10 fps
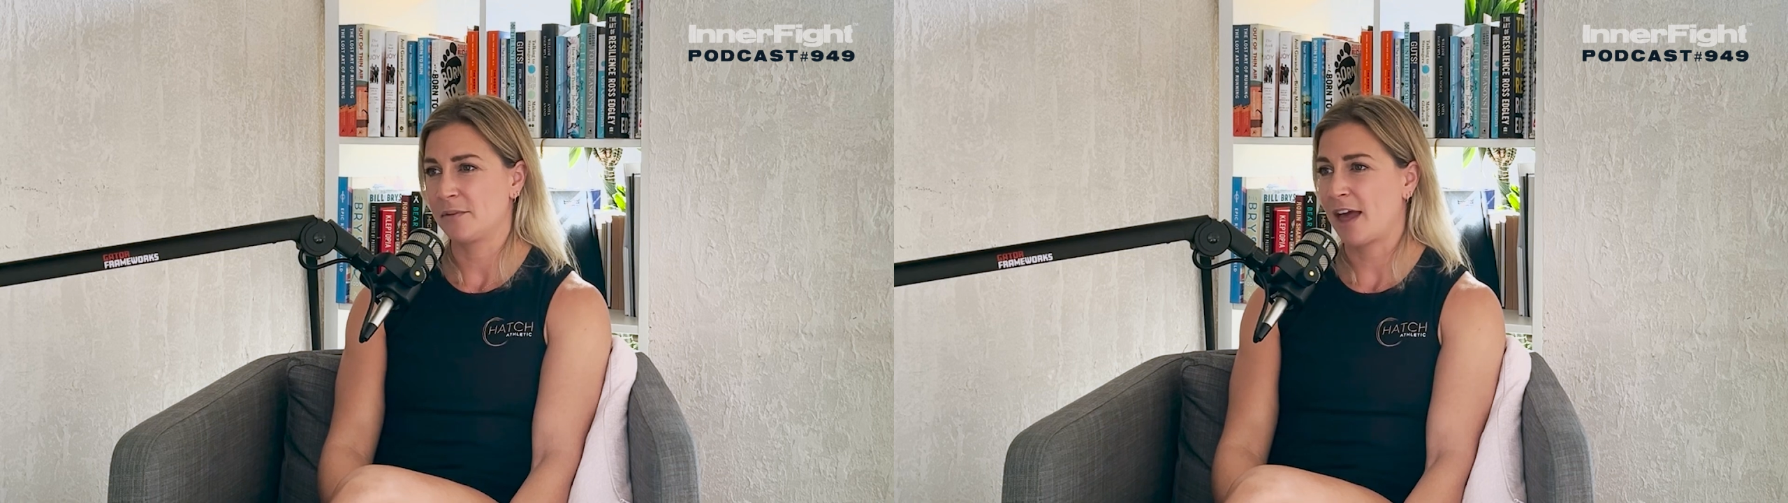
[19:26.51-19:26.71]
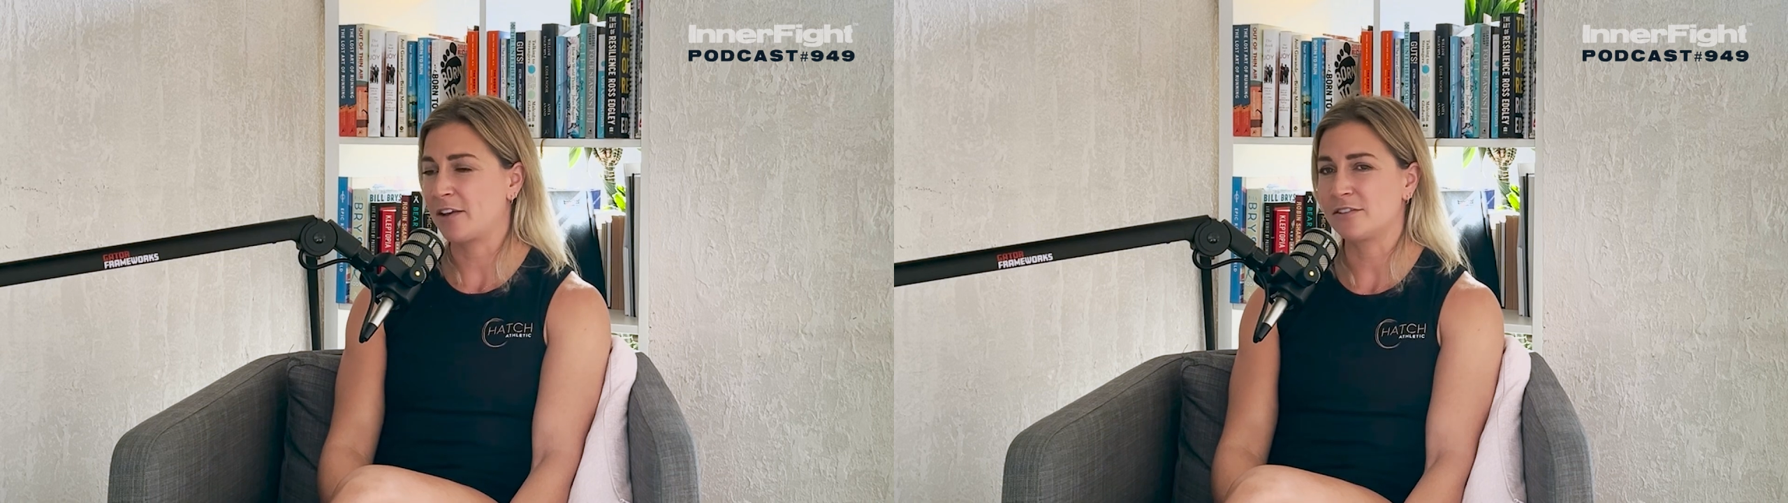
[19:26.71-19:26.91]

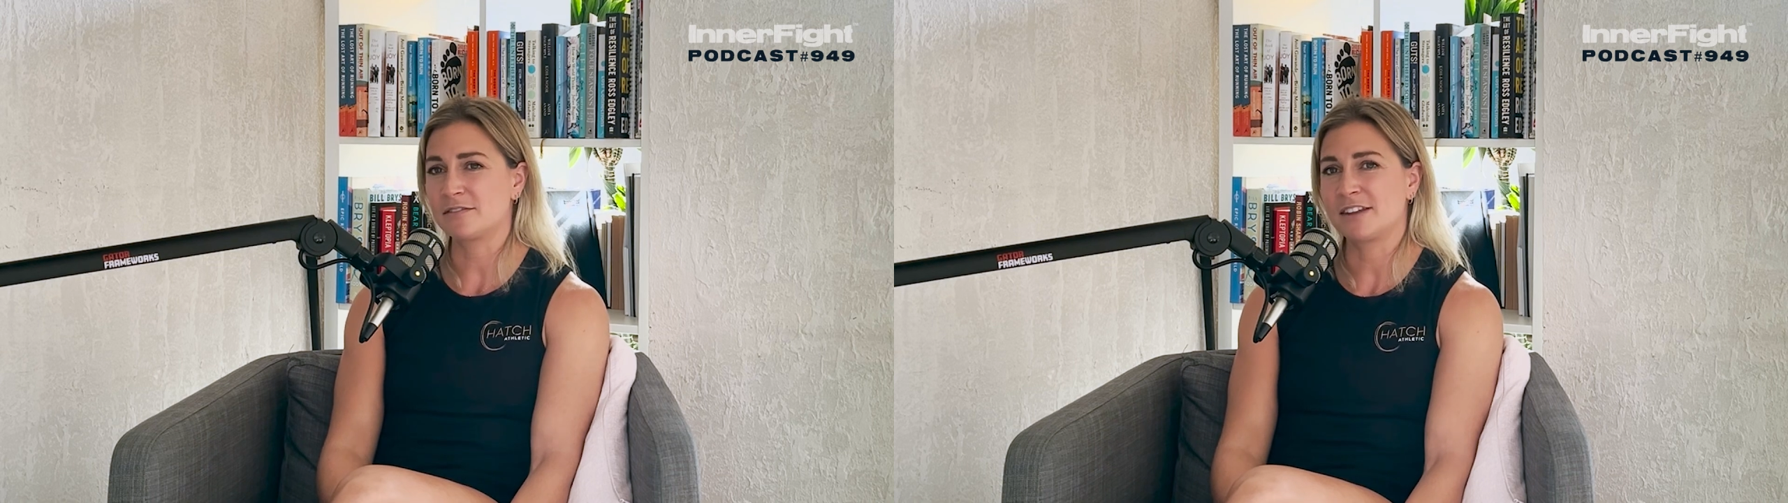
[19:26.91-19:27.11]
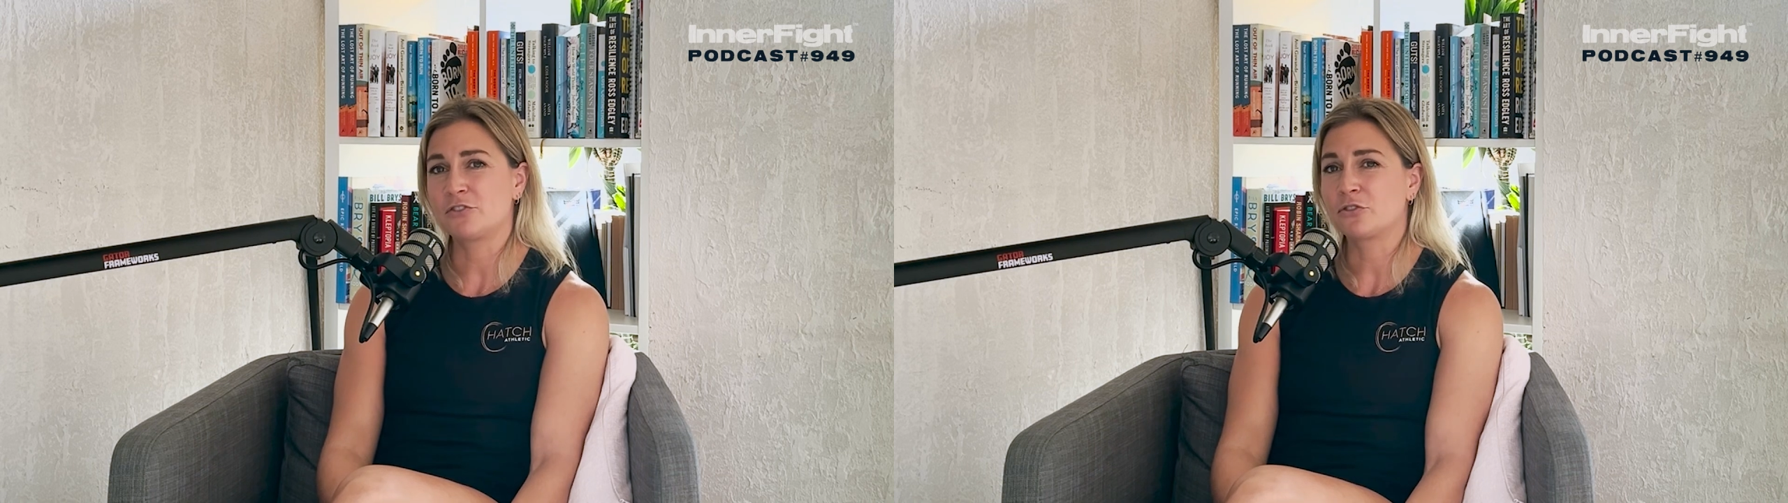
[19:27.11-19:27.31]

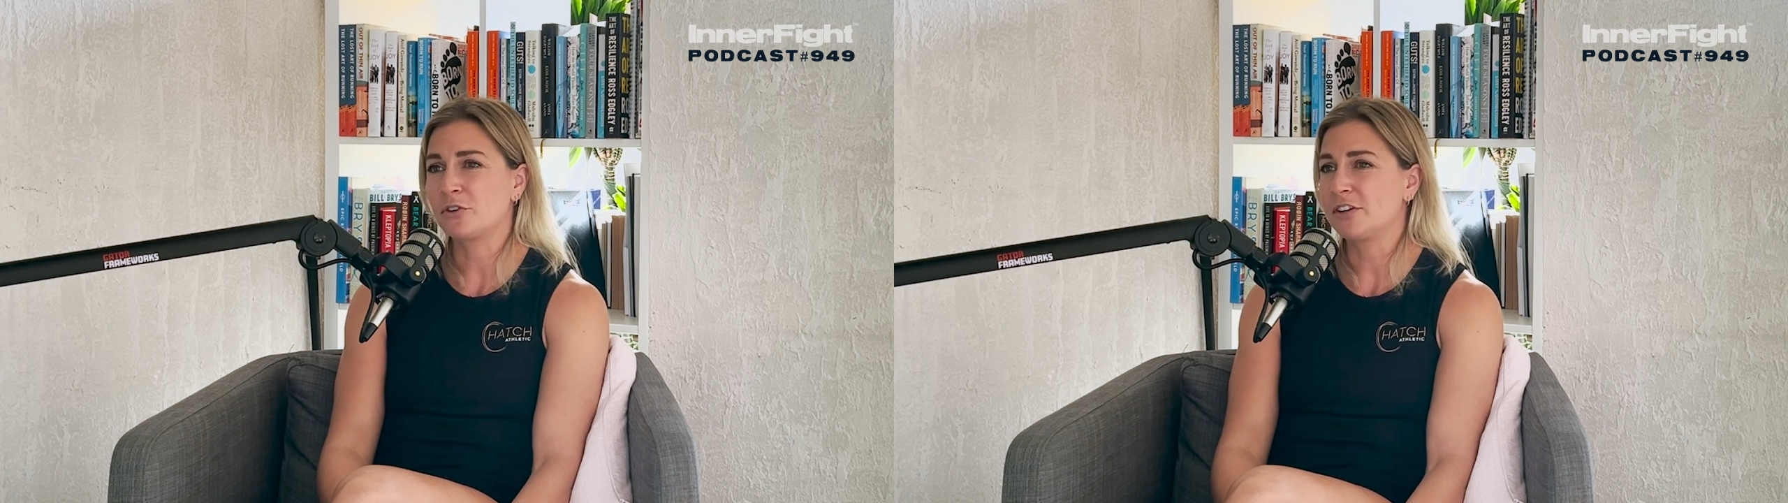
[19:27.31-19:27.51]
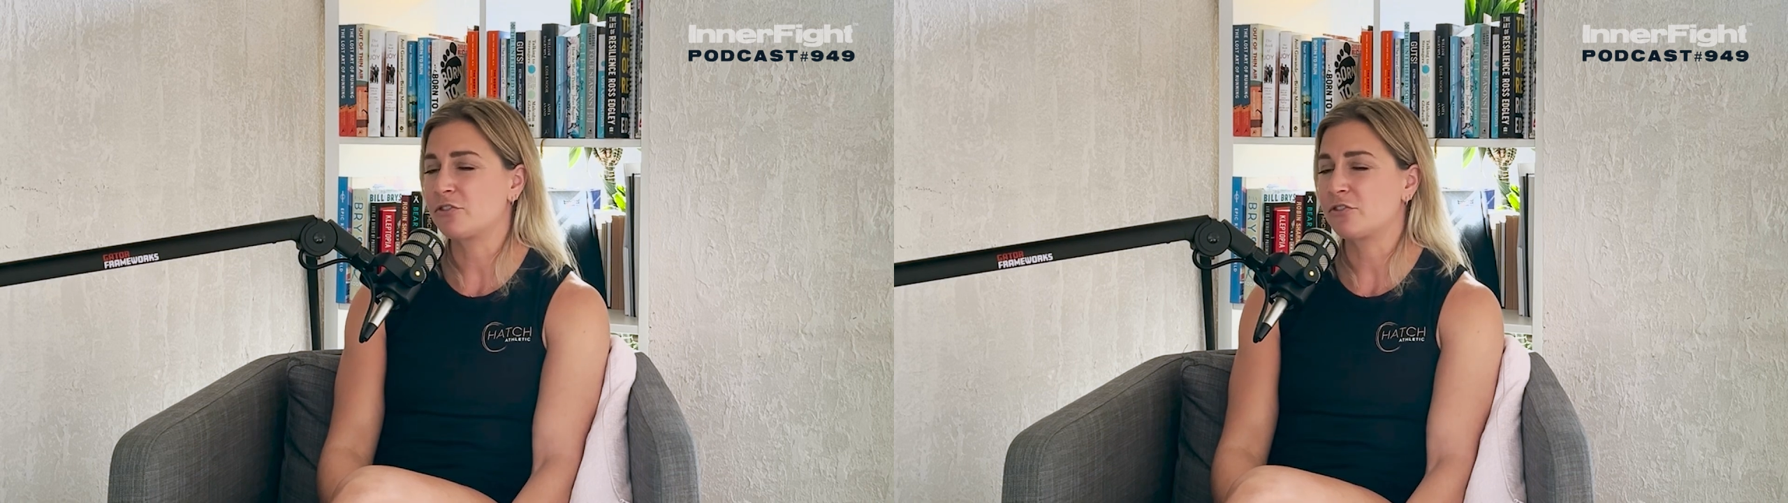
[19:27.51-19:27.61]
and enjoy